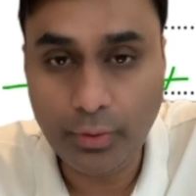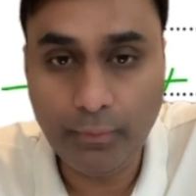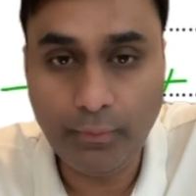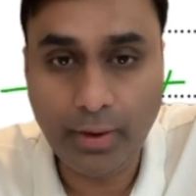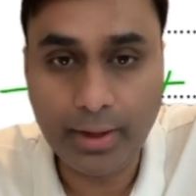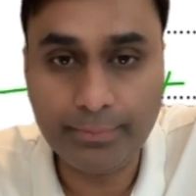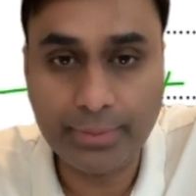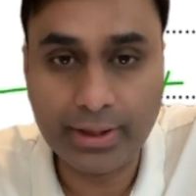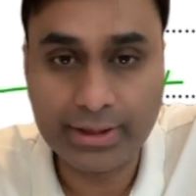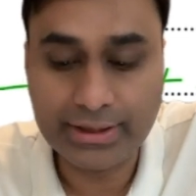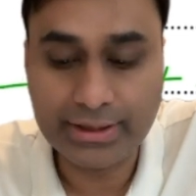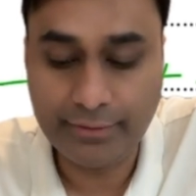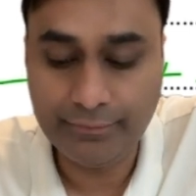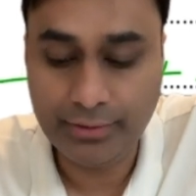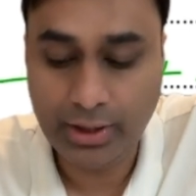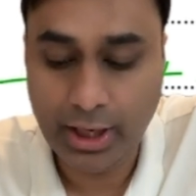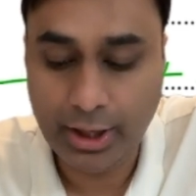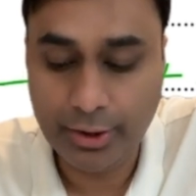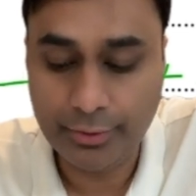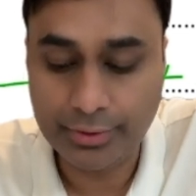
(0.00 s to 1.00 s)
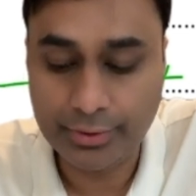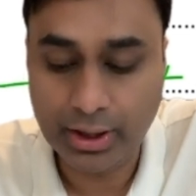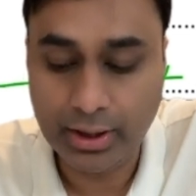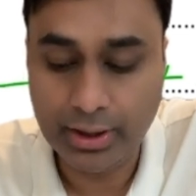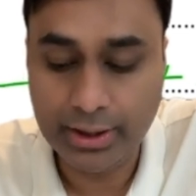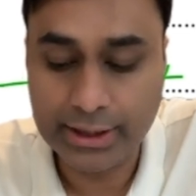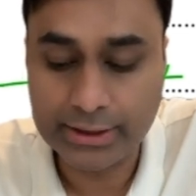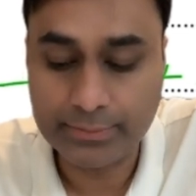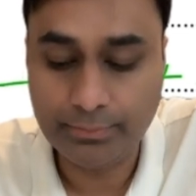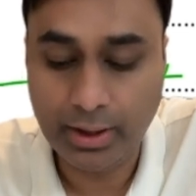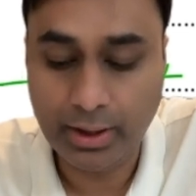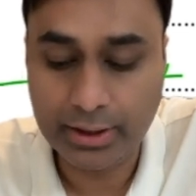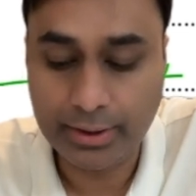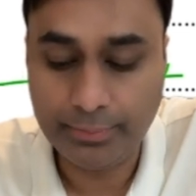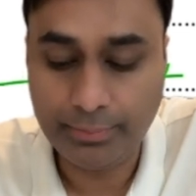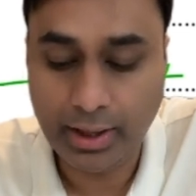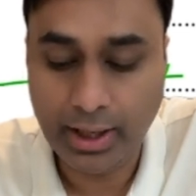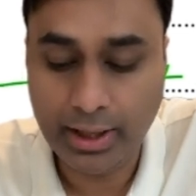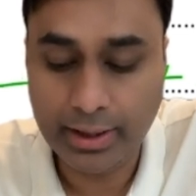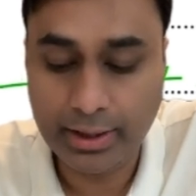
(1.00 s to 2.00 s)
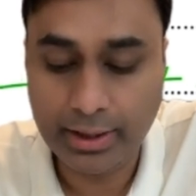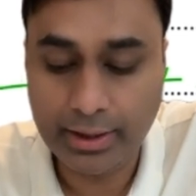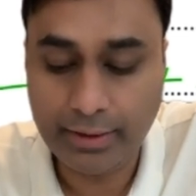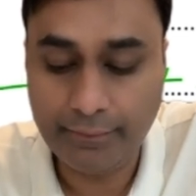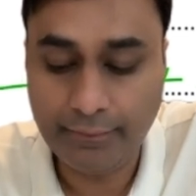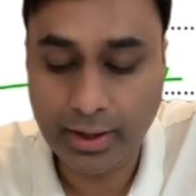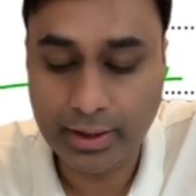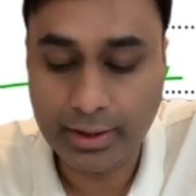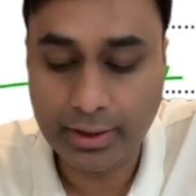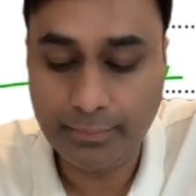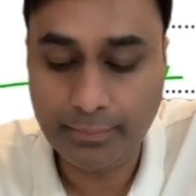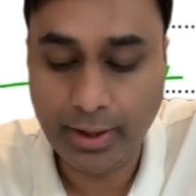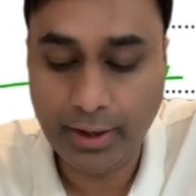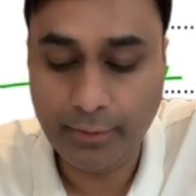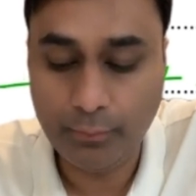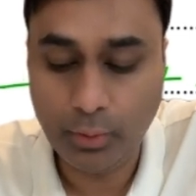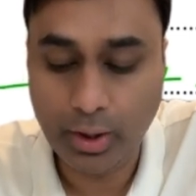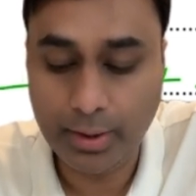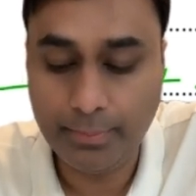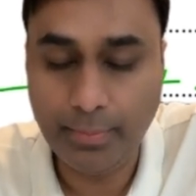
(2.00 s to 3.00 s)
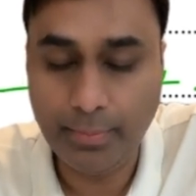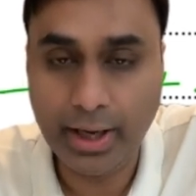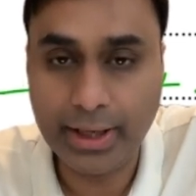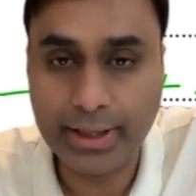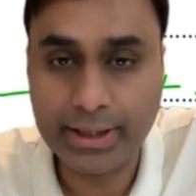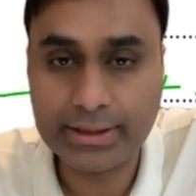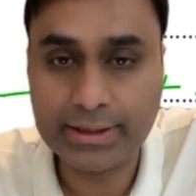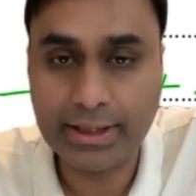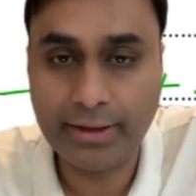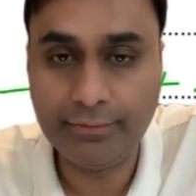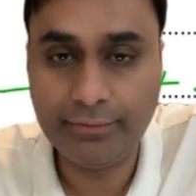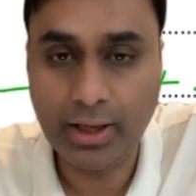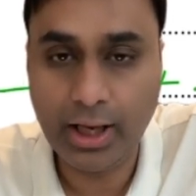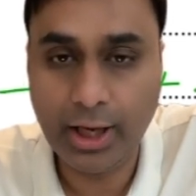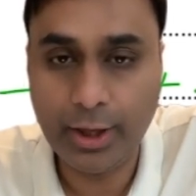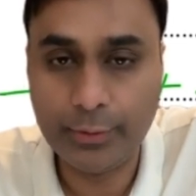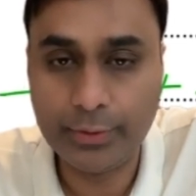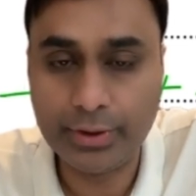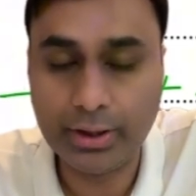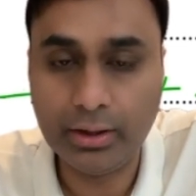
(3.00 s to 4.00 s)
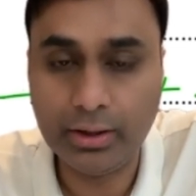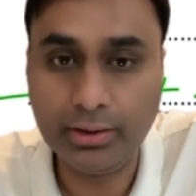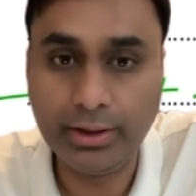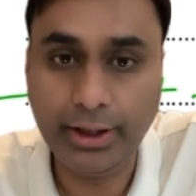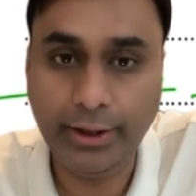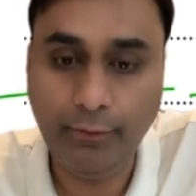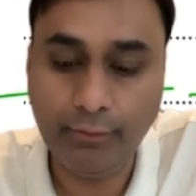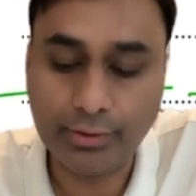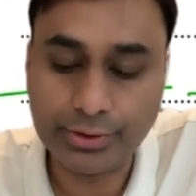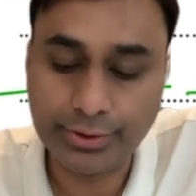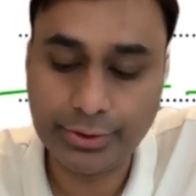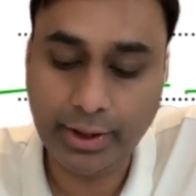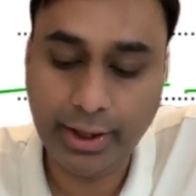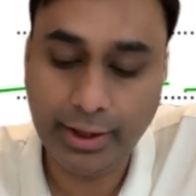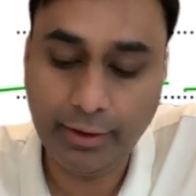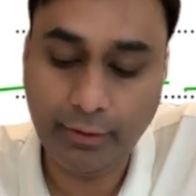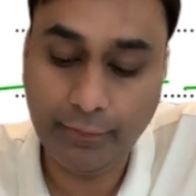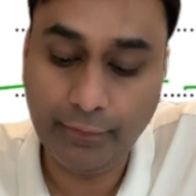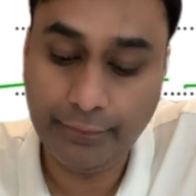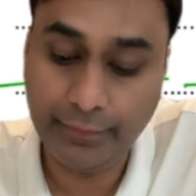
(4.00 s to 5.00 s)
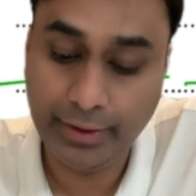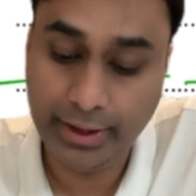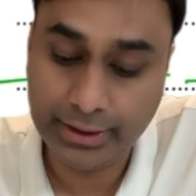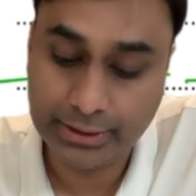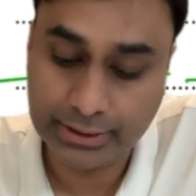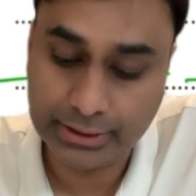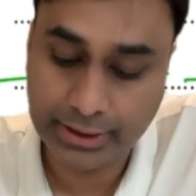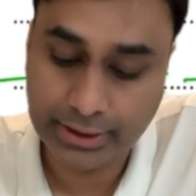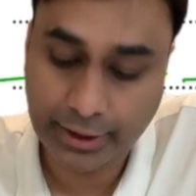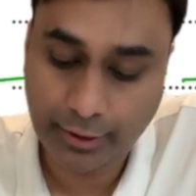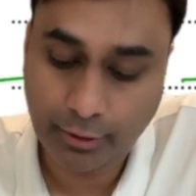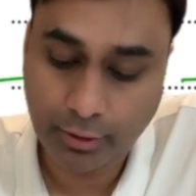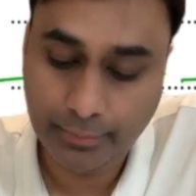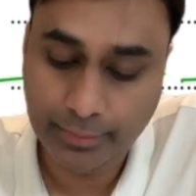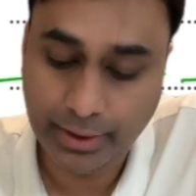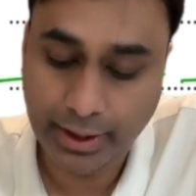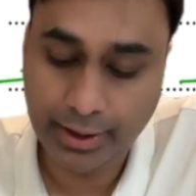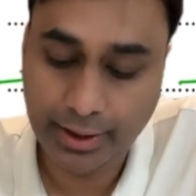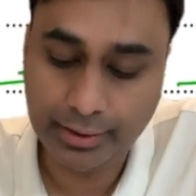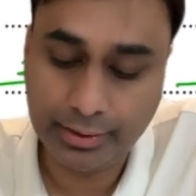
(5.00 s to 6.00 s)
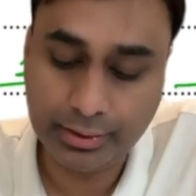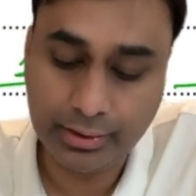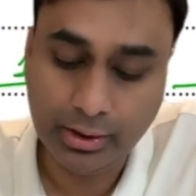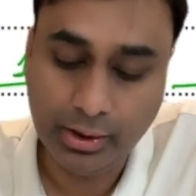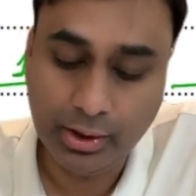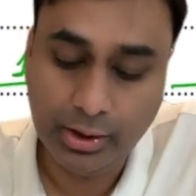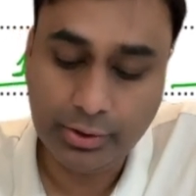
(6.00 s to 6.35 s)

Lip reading: 1 plus 7 iota is multiplied and divided by 1 minus 7 iota, the conjugate of its denominator.